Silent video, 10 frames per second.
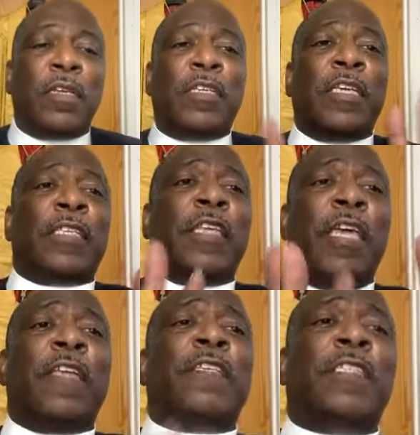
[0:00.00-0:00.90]
this
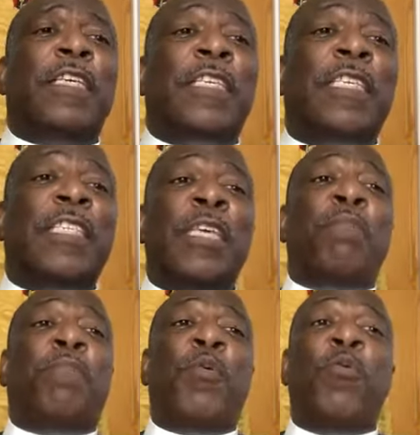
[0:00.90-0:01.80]
is the
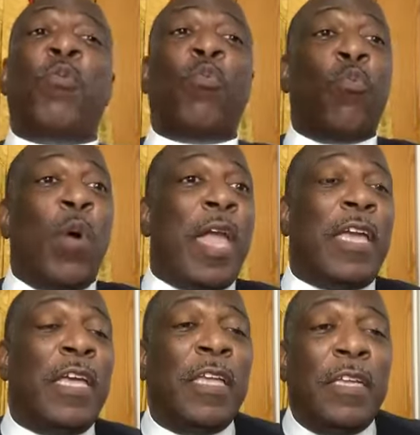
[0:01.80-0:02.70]
simple
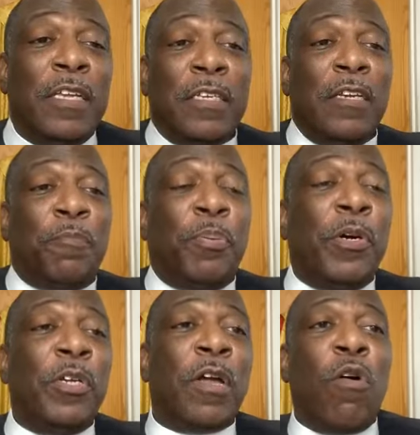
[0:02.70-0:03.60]
way to
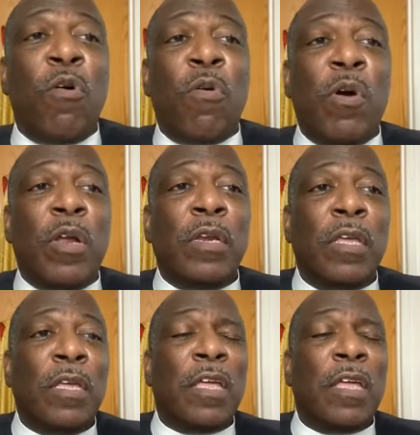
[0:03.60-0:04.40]
put on